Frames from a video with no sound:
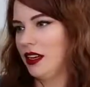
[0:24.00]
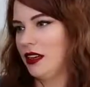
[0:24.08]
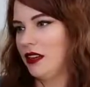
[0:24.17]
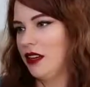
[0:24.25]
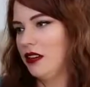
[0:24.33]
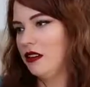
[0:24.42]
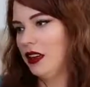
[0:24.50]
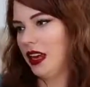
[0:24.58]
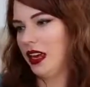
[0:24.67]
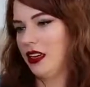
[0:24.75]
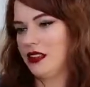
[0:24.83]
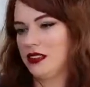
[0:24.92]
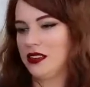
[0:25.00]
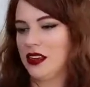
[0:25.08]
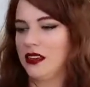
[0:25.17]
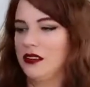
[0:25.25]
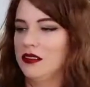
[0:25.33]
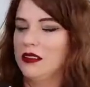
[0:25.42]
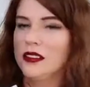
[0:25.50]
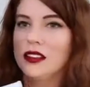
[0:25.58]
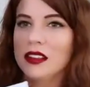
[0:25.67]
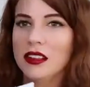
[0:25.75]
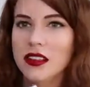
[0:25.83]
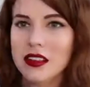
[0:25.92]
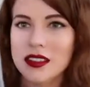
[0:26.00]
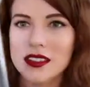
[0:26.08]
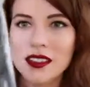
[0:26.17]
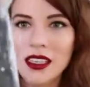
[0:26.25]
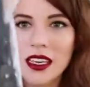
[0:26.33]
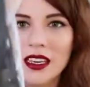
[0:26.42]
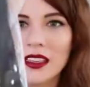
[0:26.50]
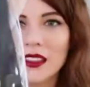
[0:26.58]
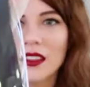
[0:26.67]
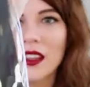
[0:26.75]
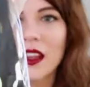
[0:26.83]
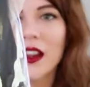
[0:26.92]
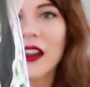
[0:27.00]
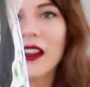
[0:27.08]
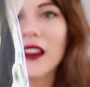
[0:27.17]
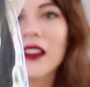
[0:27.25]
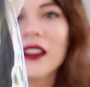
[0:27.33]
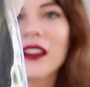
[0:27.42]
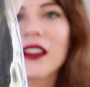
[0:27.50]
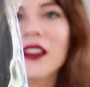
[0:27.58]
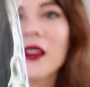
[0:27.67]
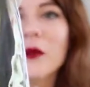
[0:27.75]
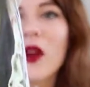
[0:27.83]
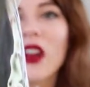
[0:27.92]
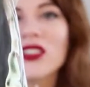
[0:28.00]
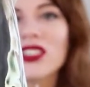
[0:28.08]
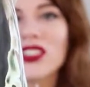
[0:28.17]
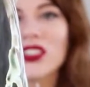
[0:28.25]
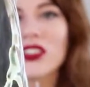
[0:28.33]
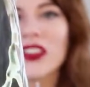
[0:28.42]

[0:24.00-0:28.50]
Okay, so you can see there. Posture